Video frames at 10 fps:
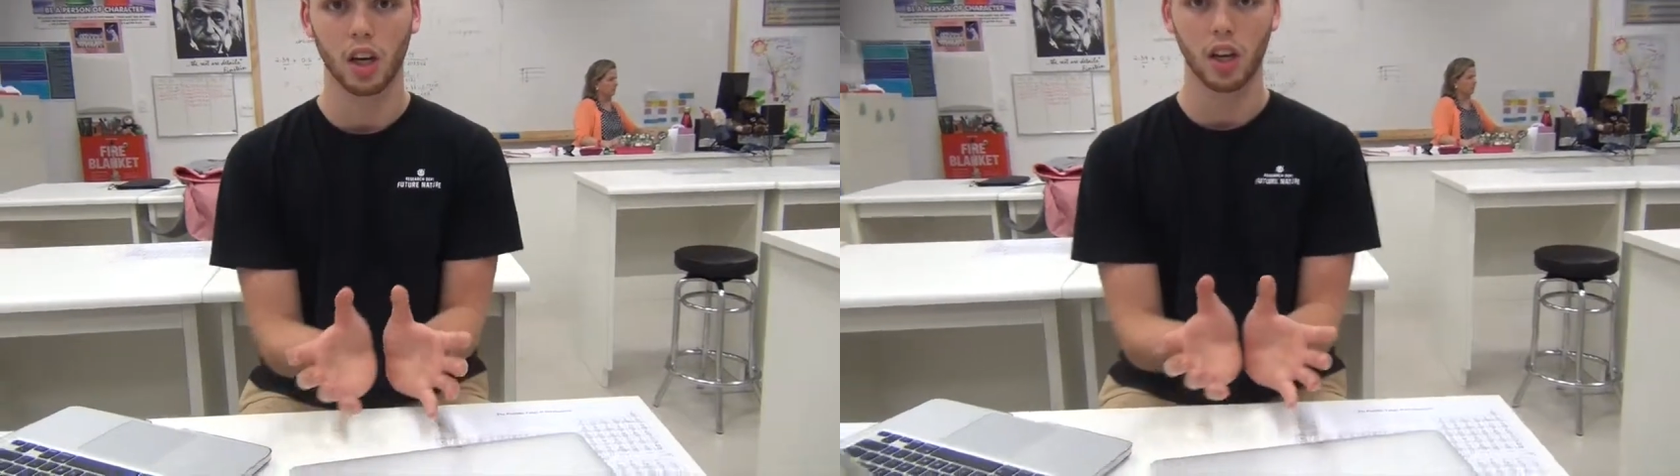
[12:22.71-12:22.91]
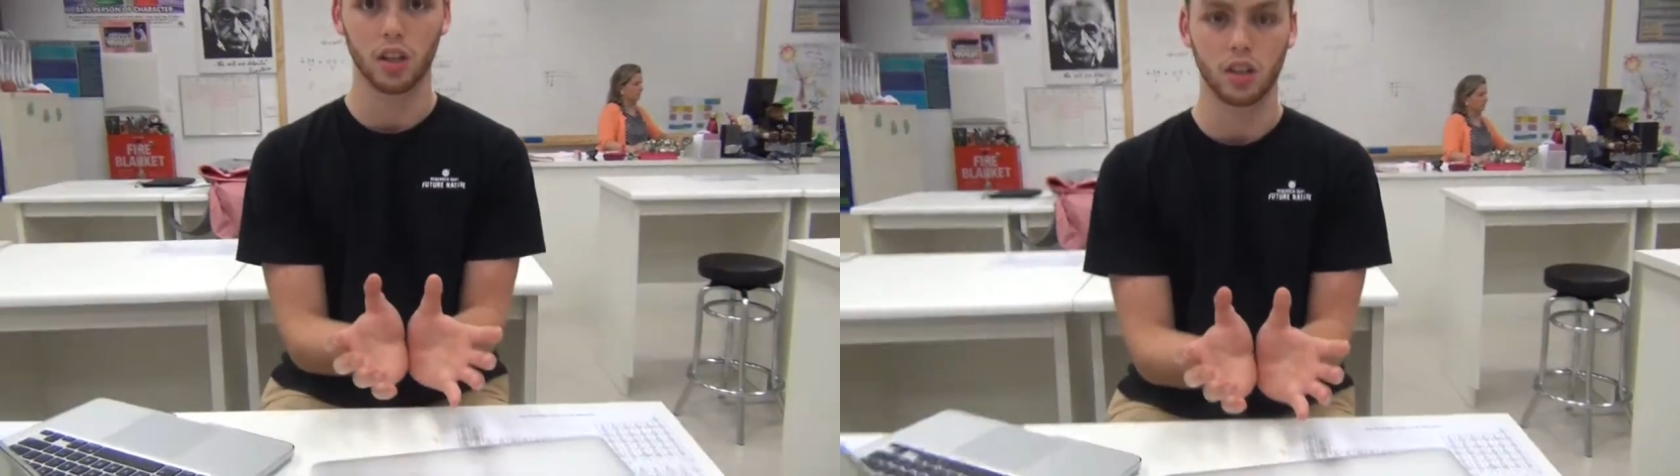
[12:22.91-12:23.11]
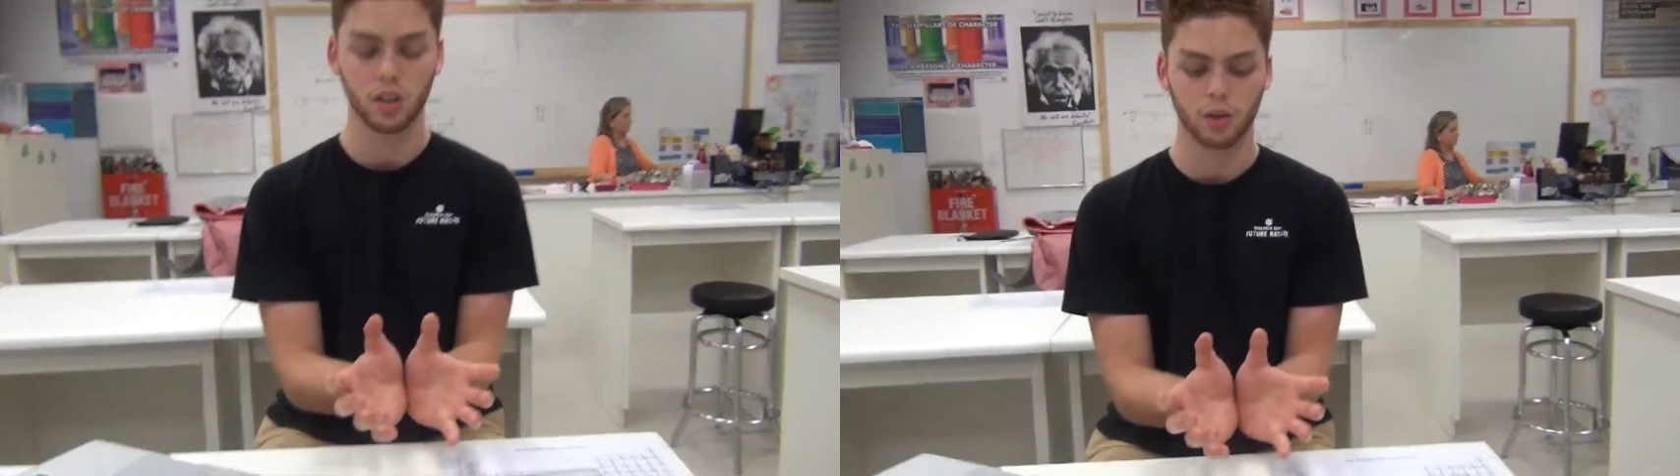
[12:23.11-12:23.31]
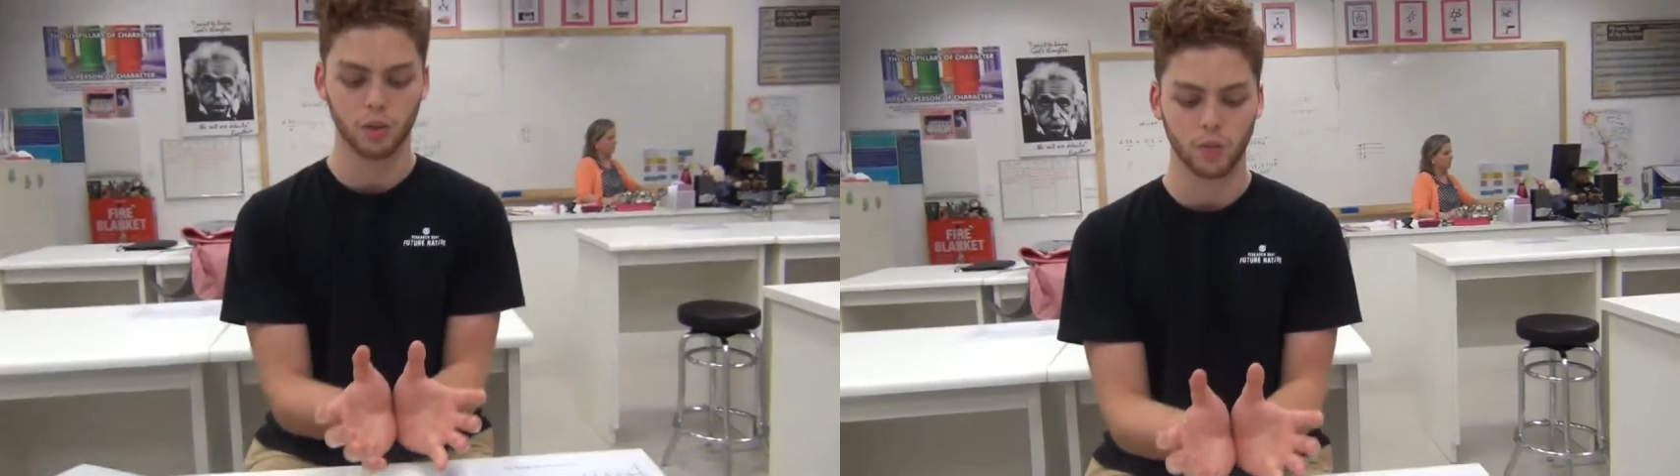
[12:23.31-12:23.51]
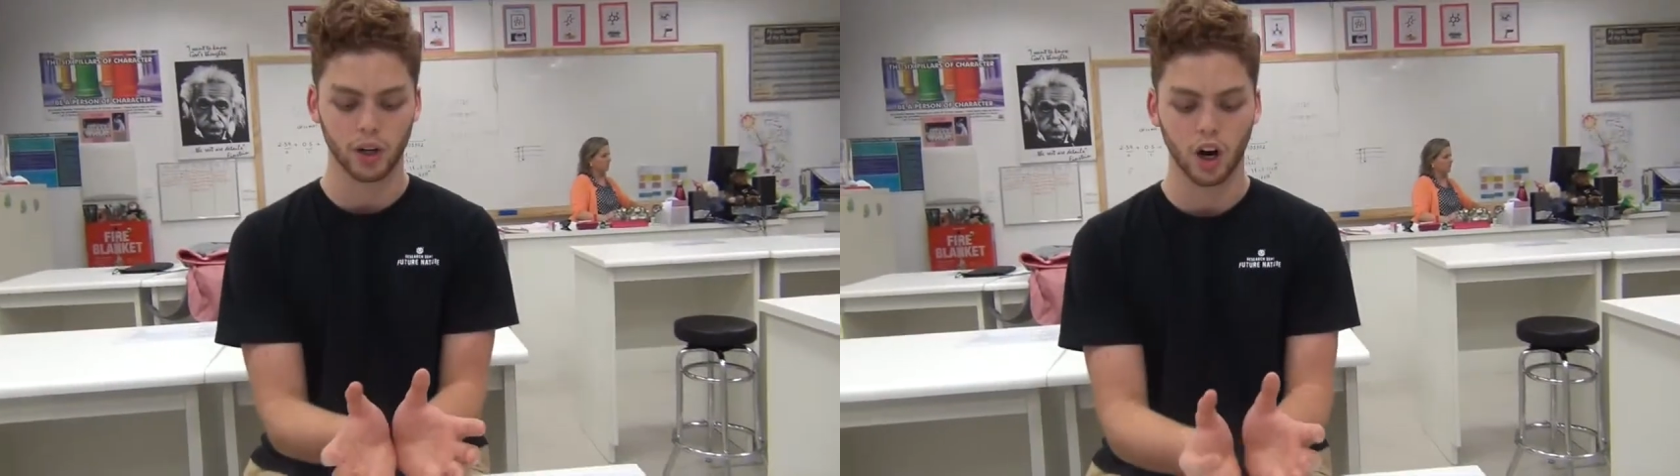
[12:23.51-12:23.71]
is
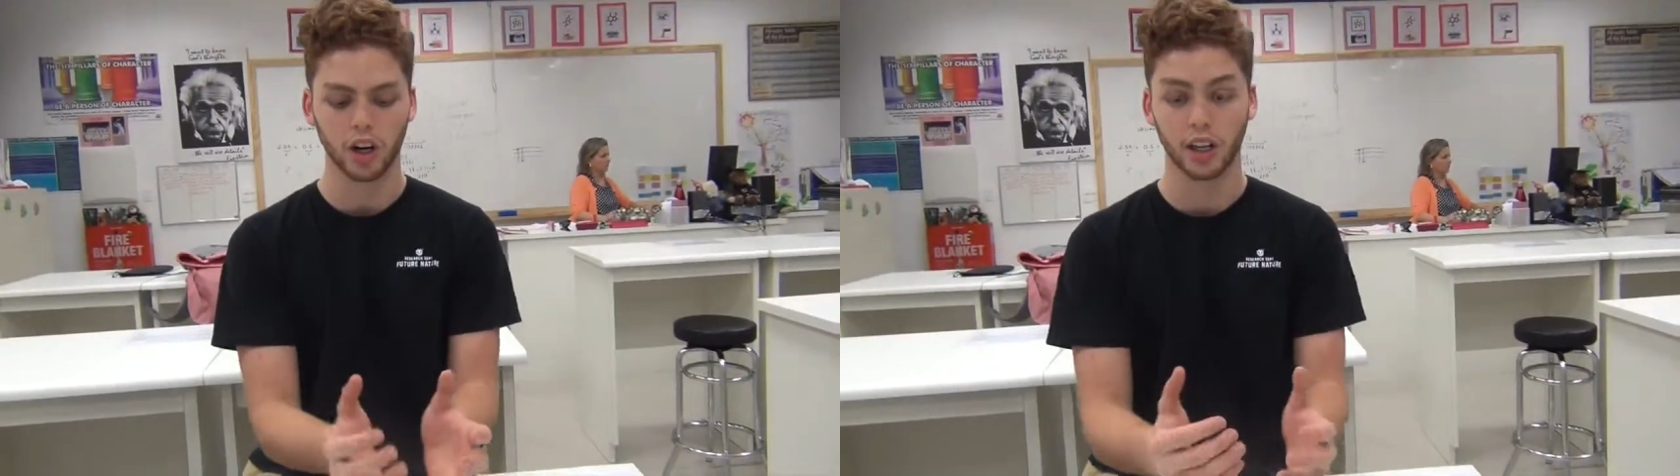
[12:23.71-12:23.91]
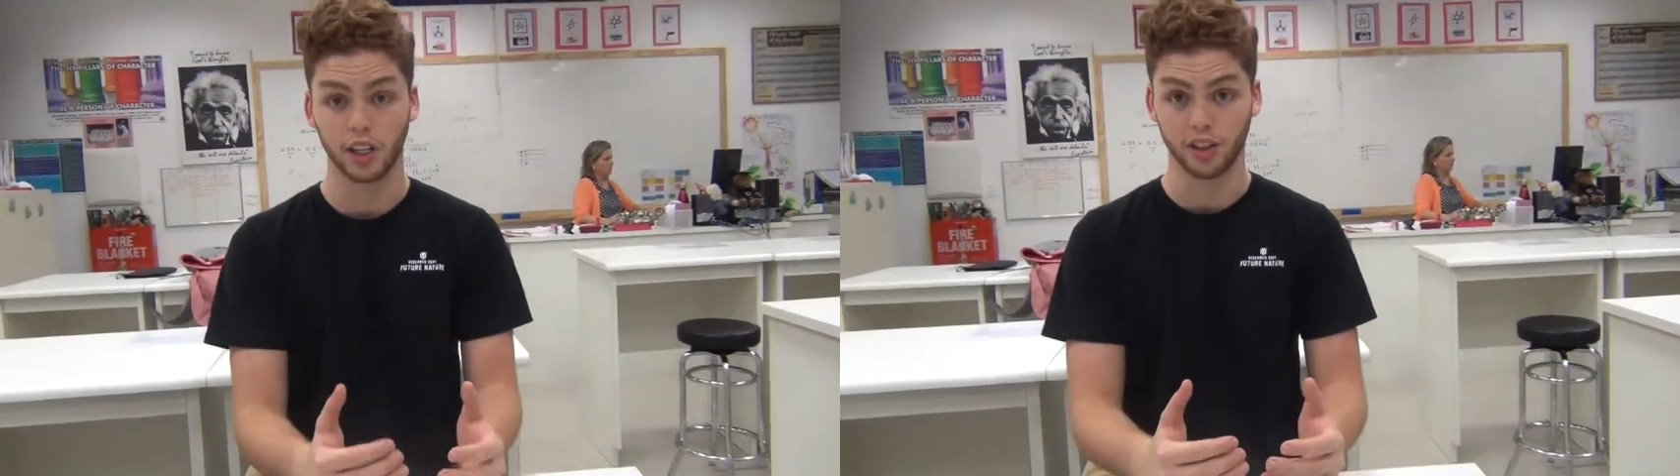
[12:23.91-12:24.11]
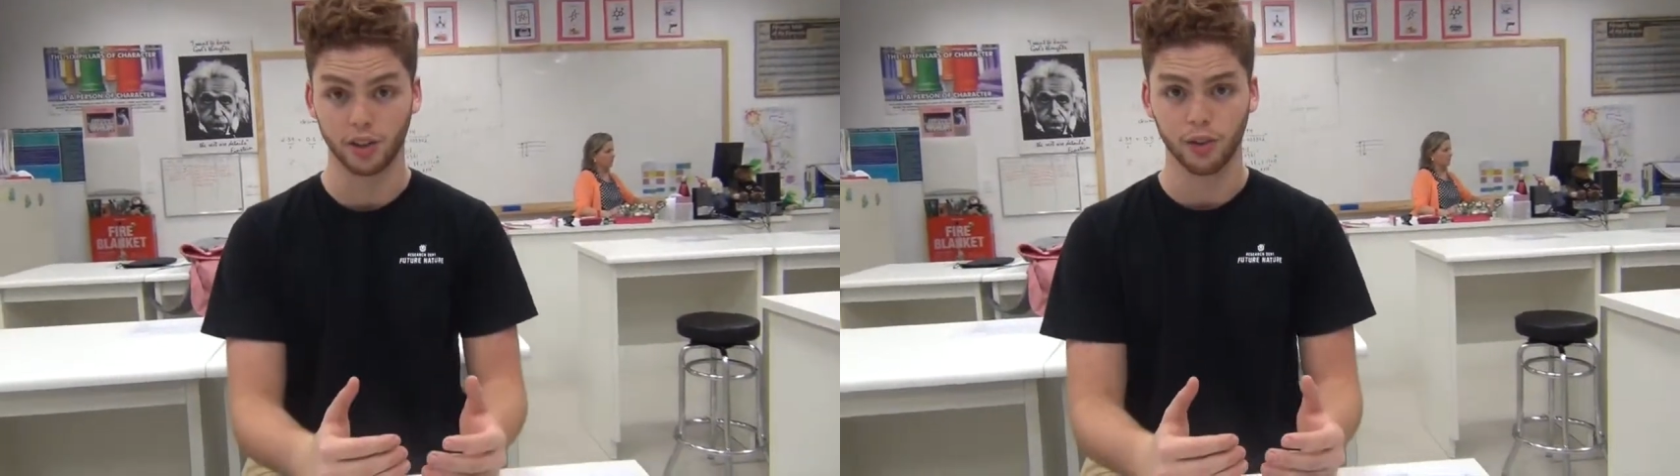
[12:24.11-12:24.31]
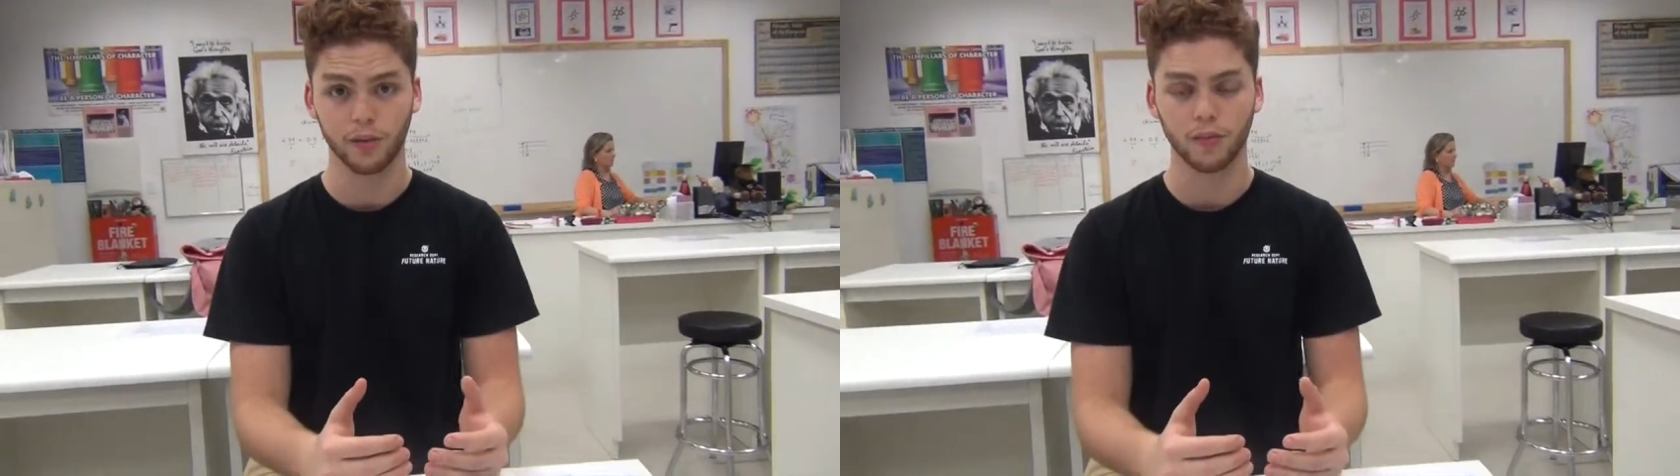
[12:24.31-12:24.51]
regarding an issue.